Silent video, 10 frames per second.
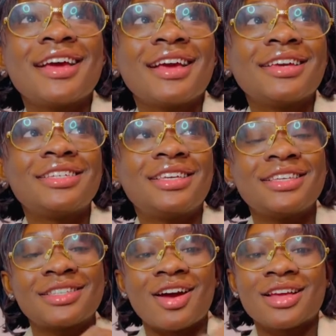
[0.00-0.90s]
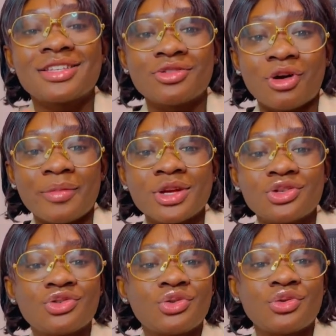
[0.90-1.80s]
she started to
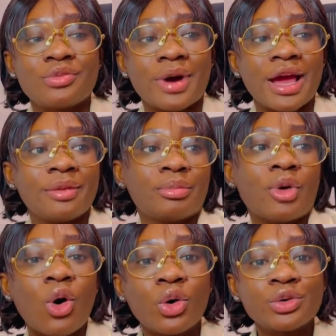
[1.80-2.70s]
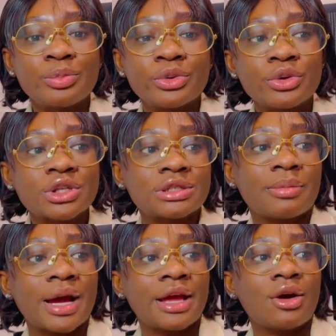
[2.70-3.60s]
rummage through my old books,
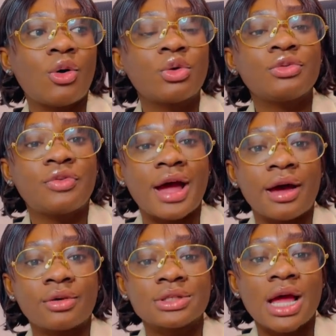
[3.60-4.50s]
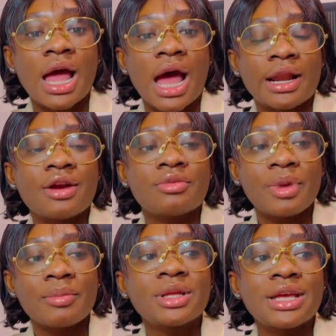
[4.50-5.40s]
my old files, and I
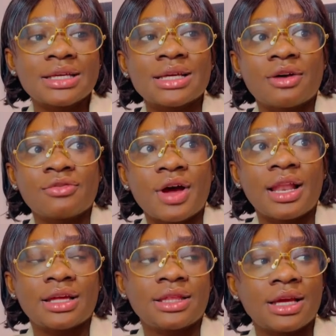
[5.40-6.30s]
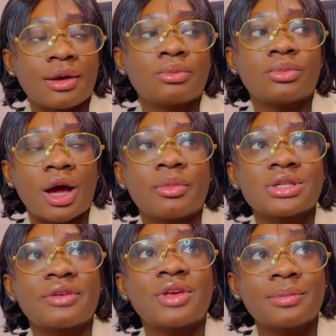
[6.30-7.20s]
remember the exact file I think I
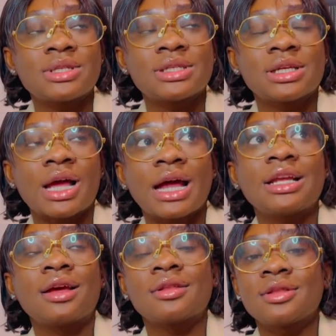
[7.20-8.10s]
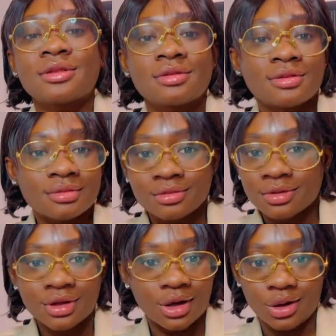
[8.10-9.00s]
must have kept it in, and
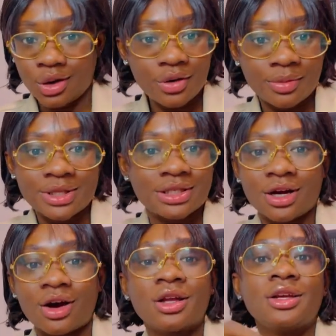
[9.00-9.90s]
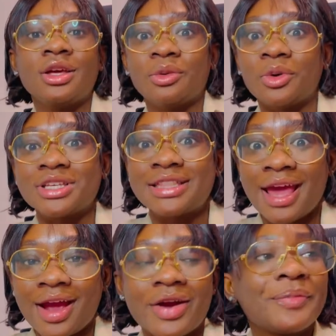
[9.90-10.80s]
glory be to God, it was
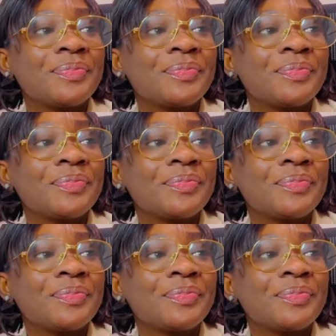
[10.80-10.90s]
there.